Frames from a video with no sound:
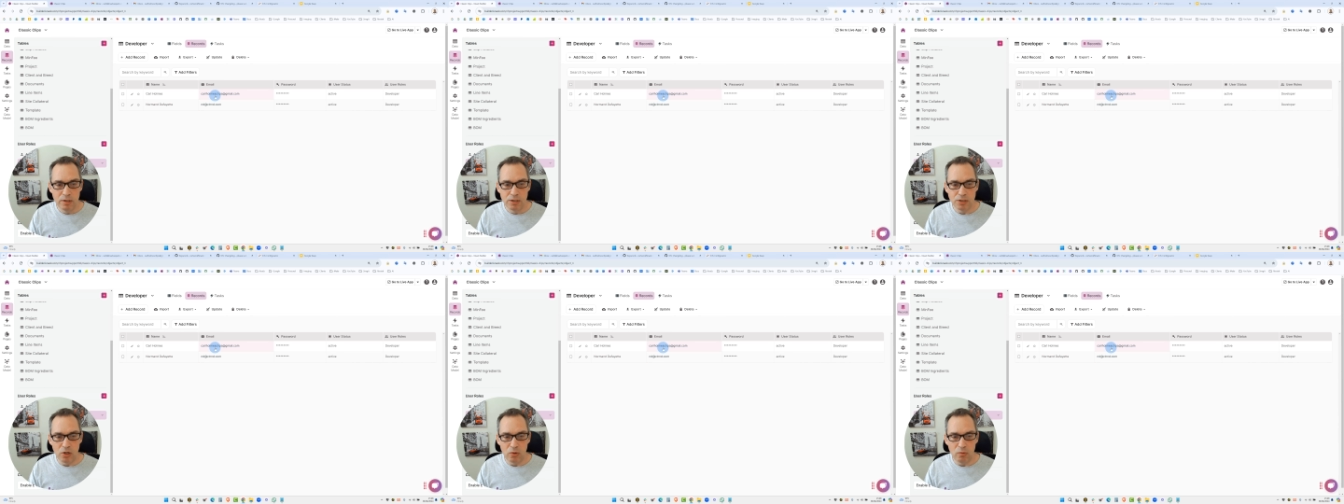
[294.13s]

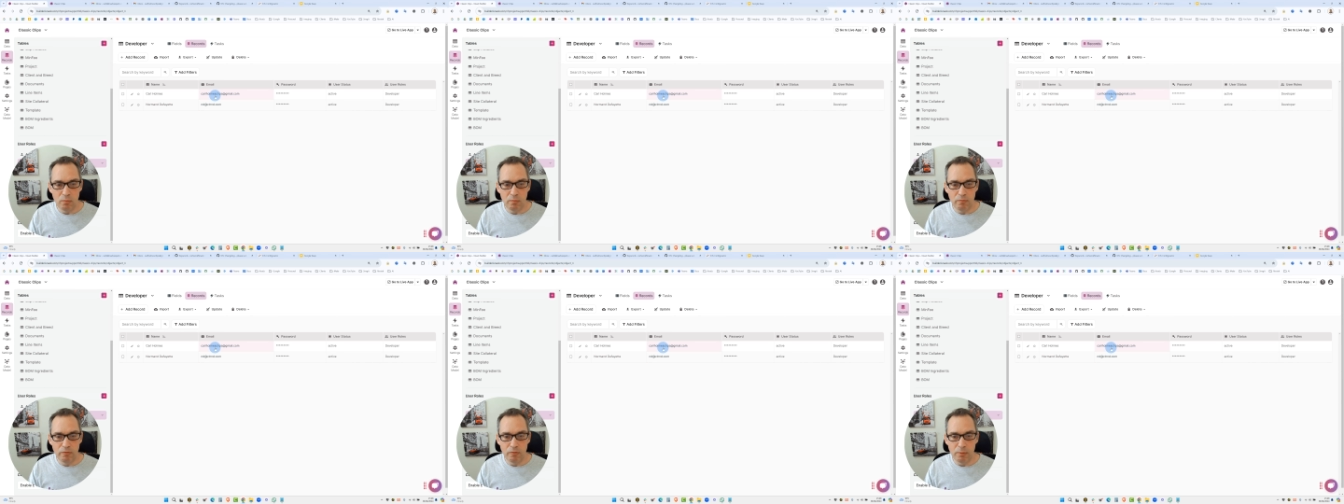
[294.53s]
So
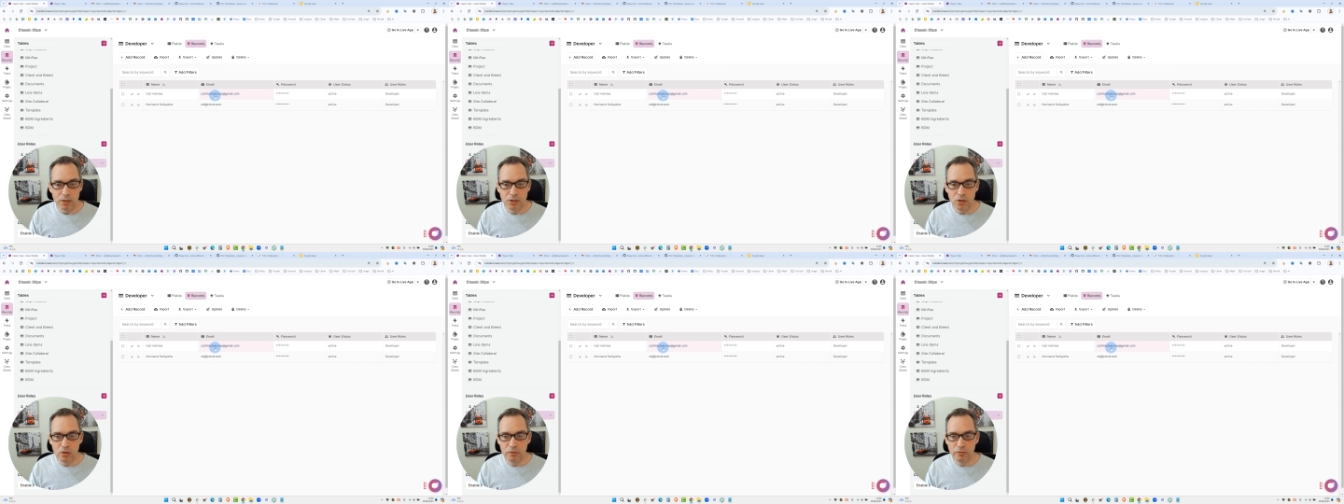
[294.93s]
for
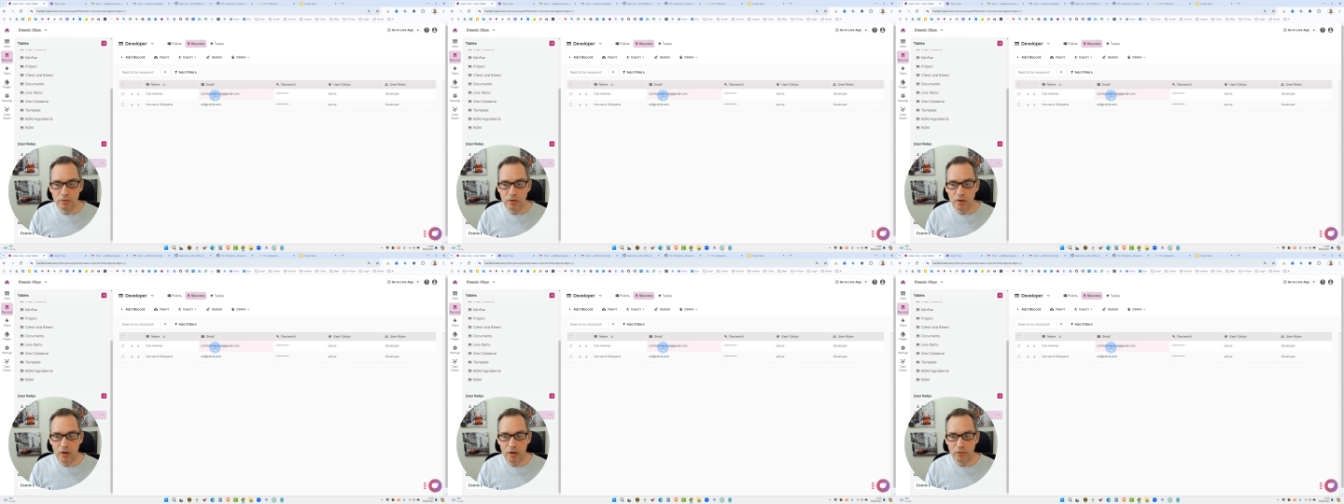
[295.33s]
myself,
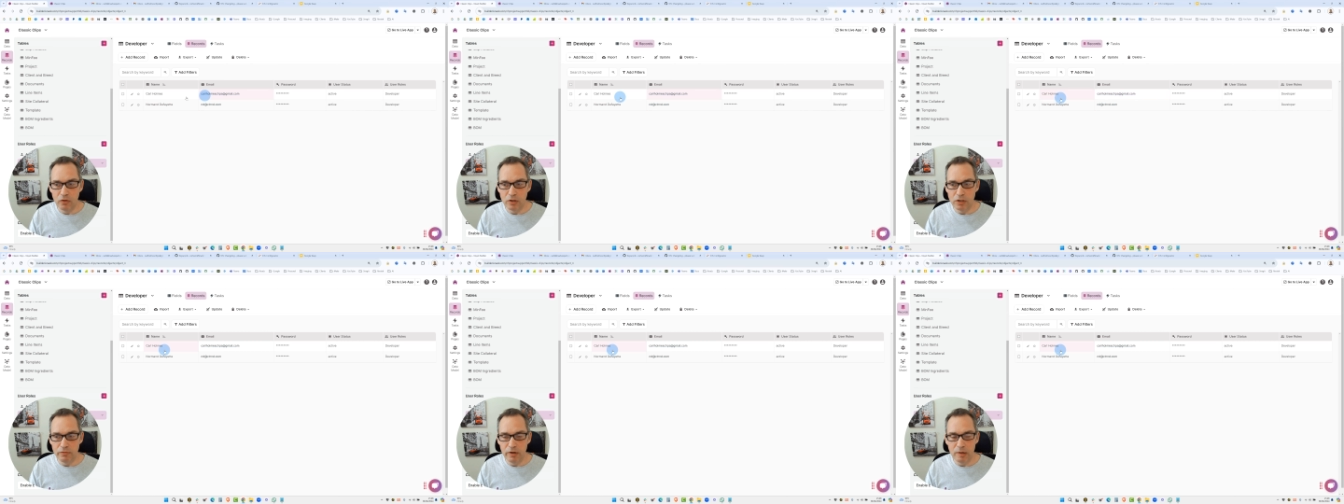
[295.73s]
I've
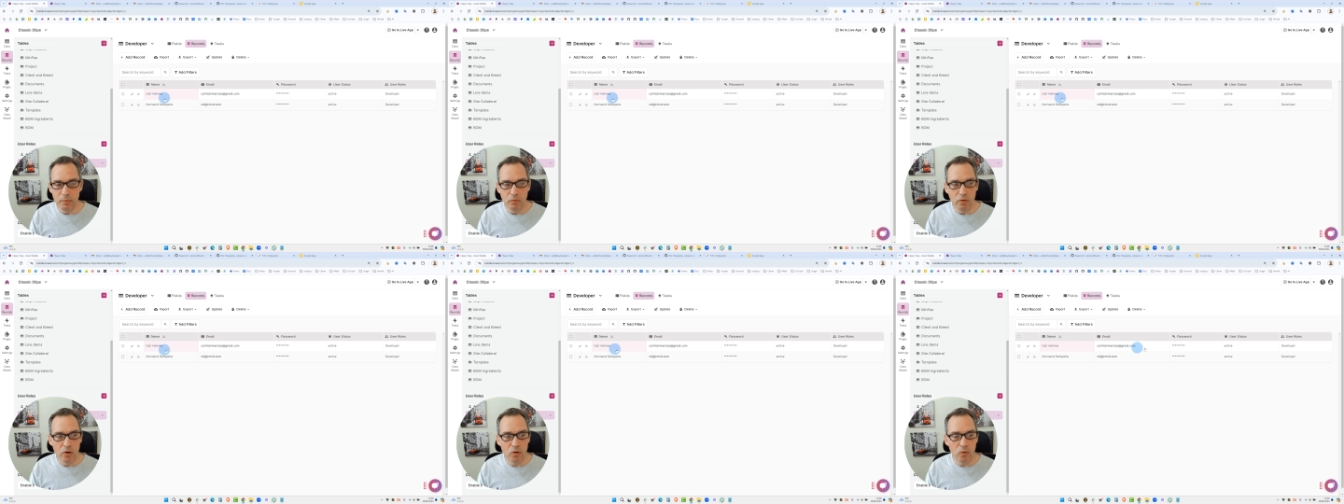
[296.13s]
got a
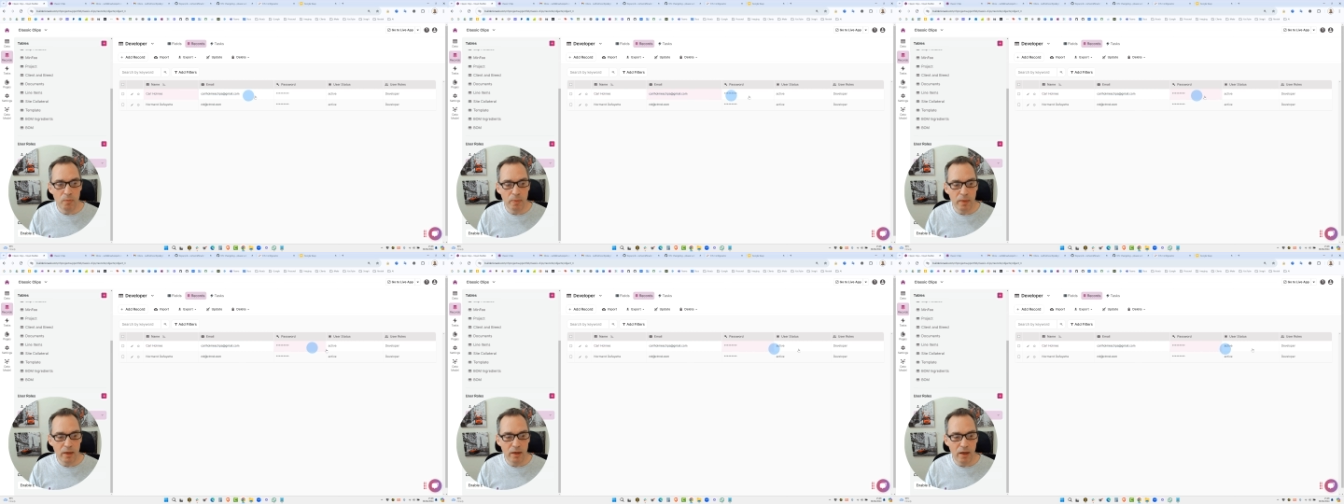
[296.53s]
developer
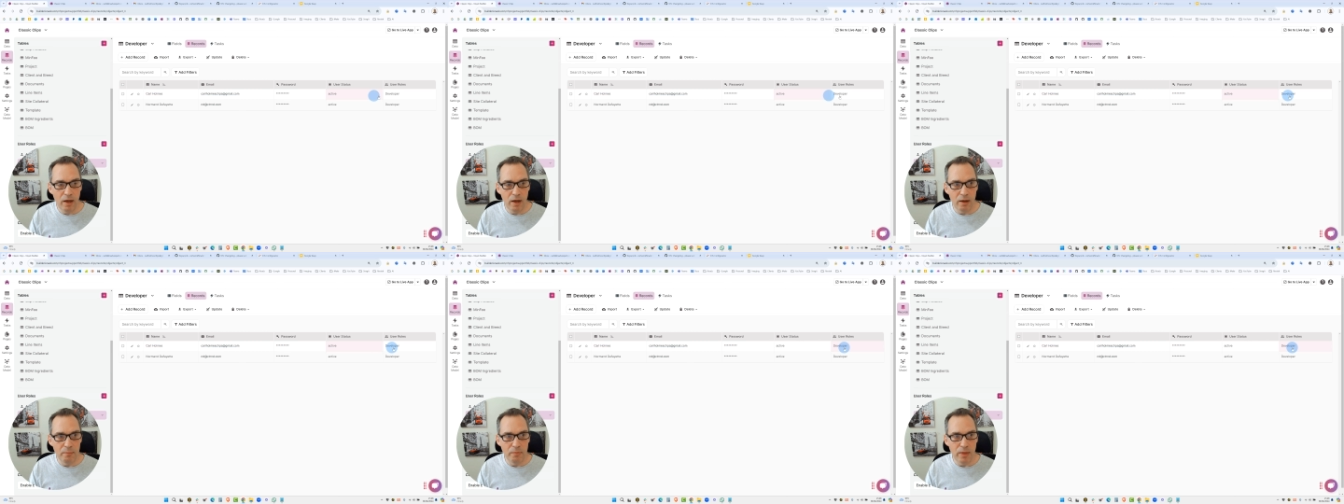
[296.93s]
role
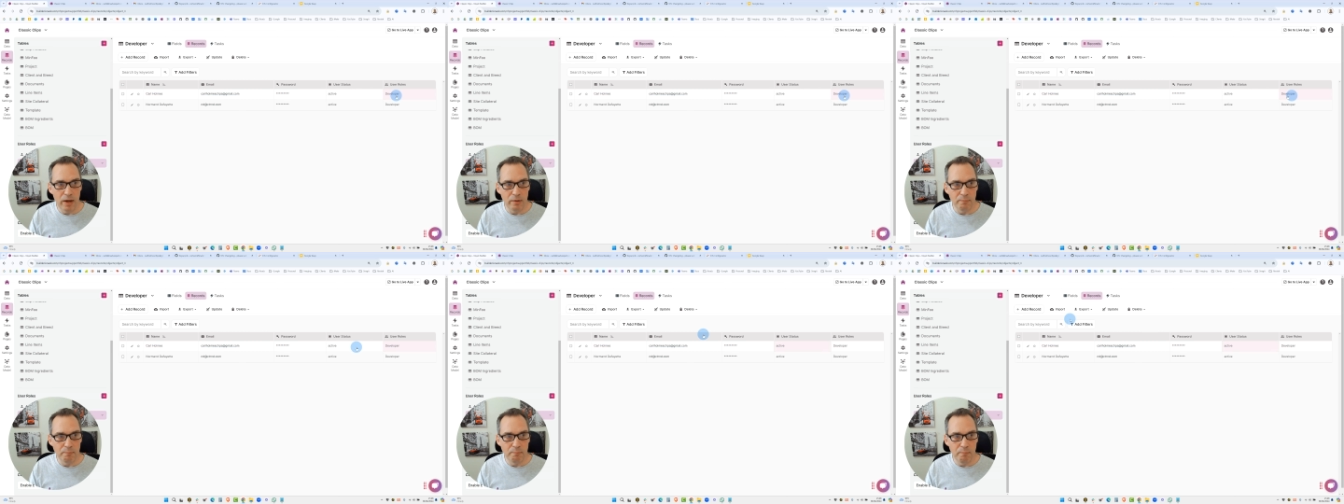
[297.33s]
and um,
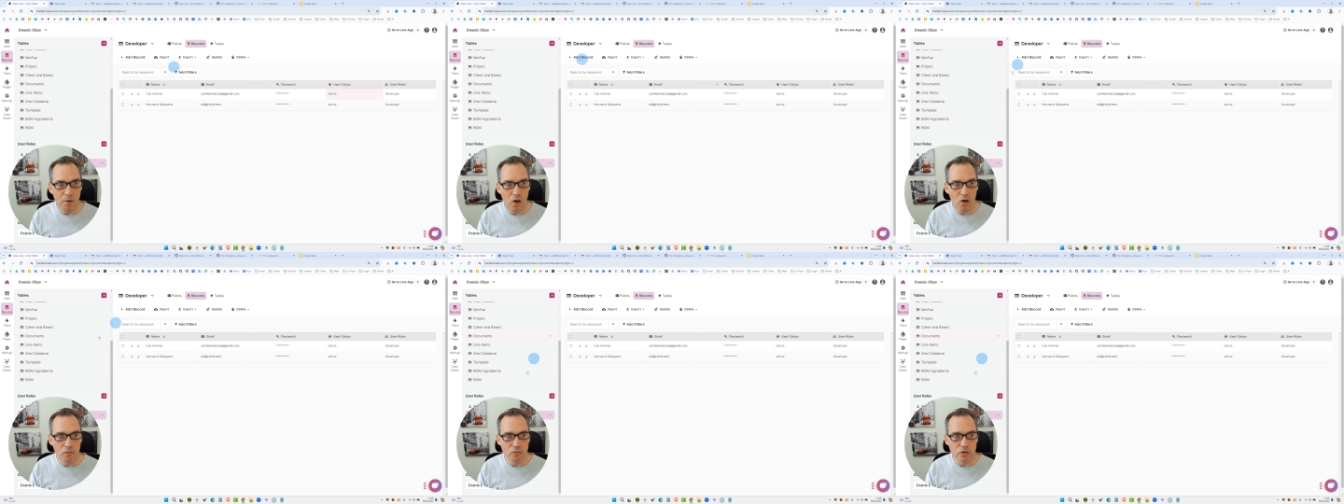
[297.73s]
then
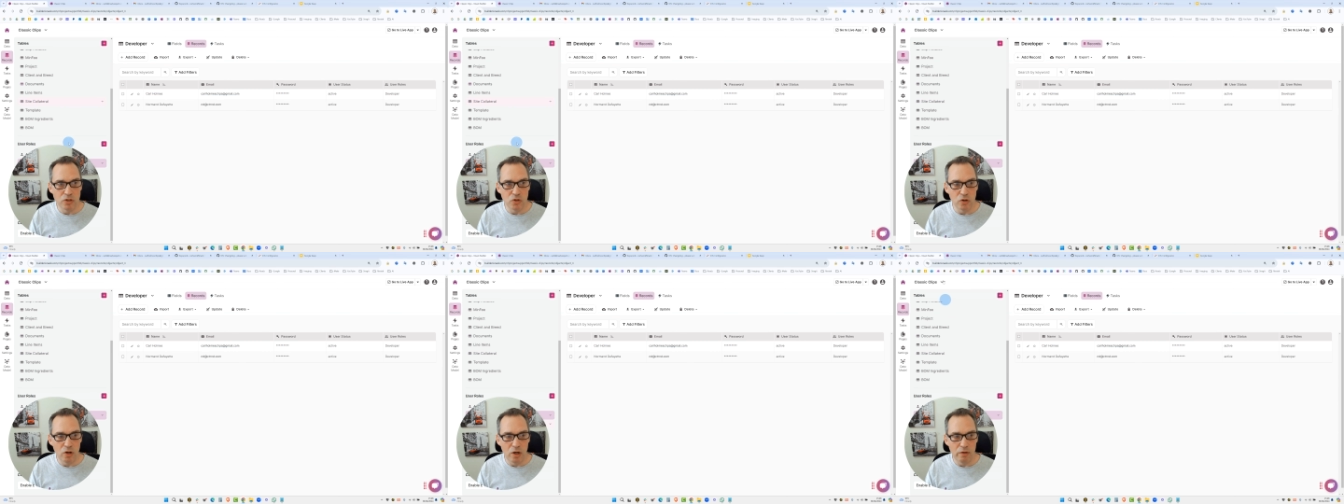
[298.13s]
over
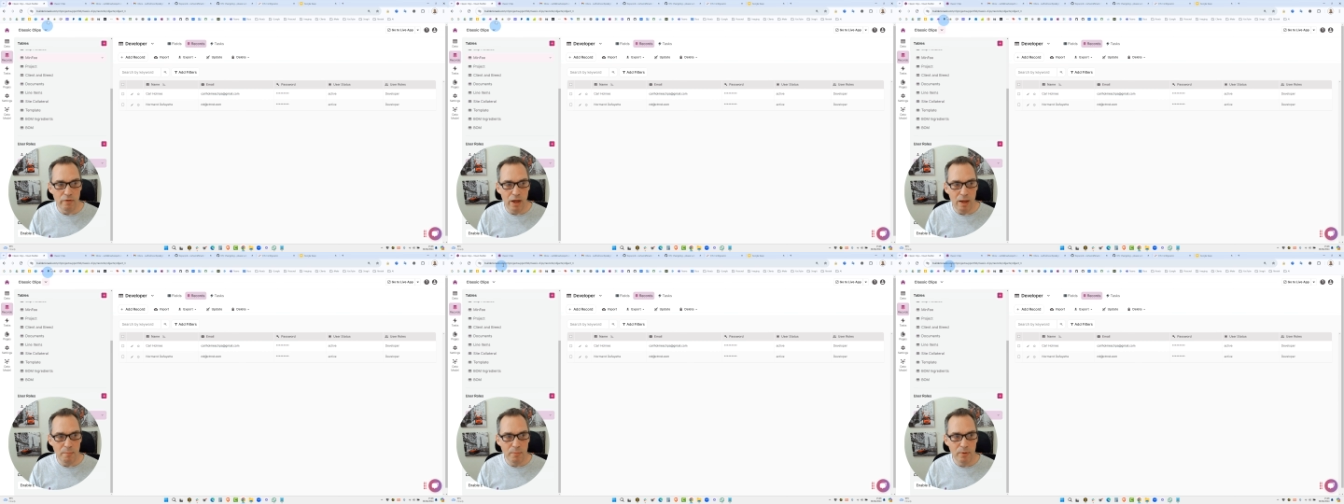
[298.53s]
into your live
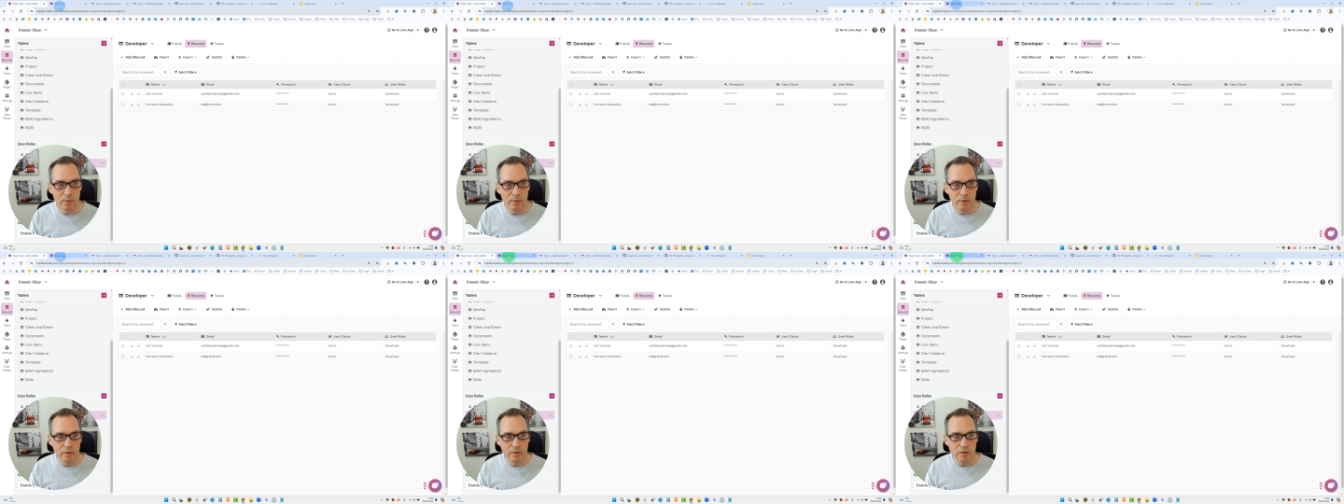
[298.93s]
app,
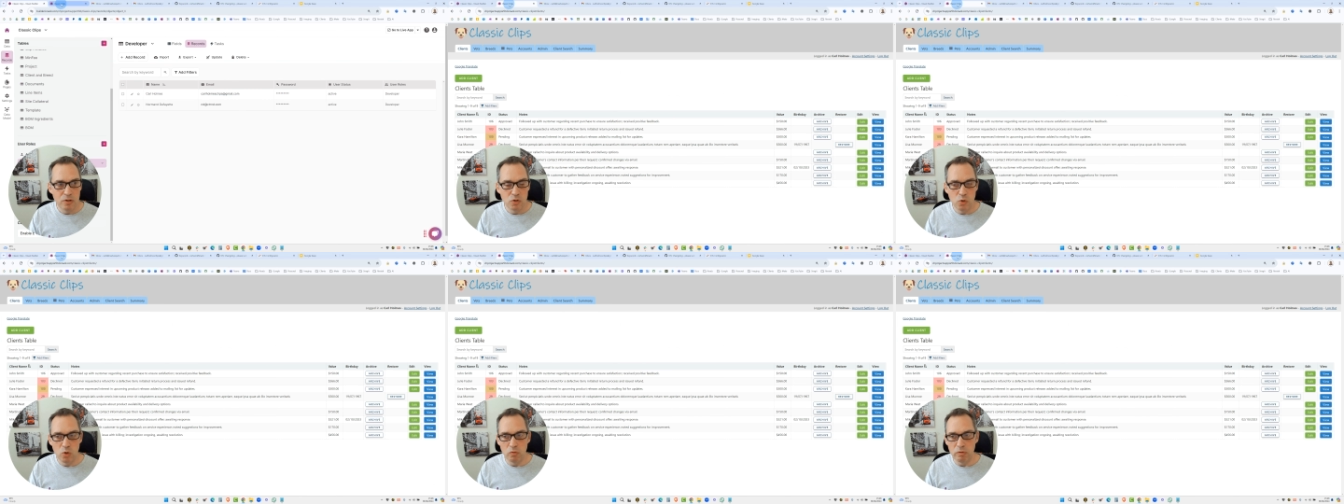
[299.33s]

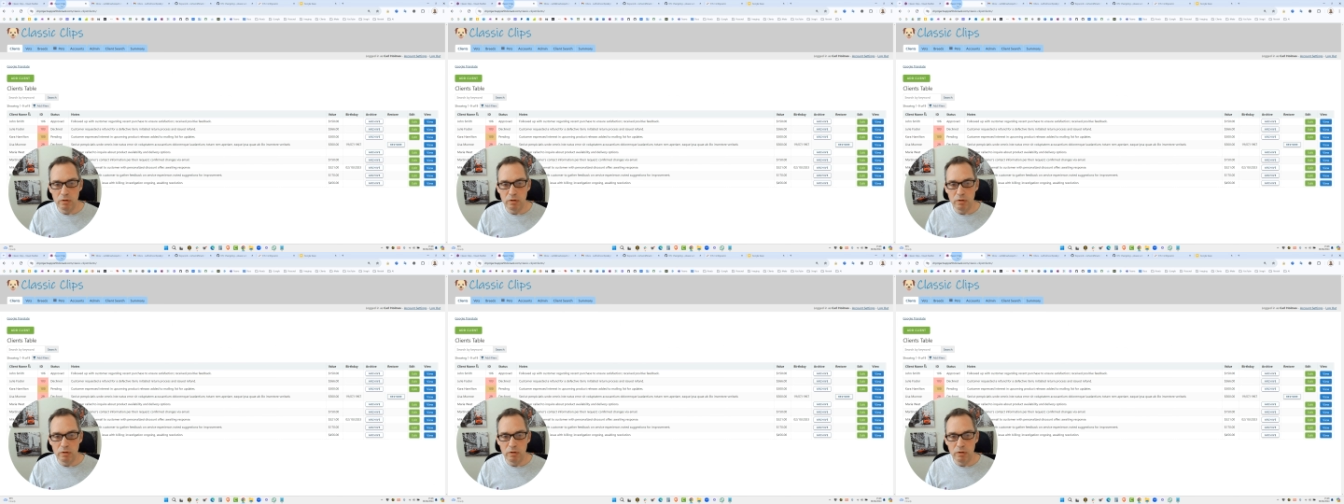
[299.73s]
do a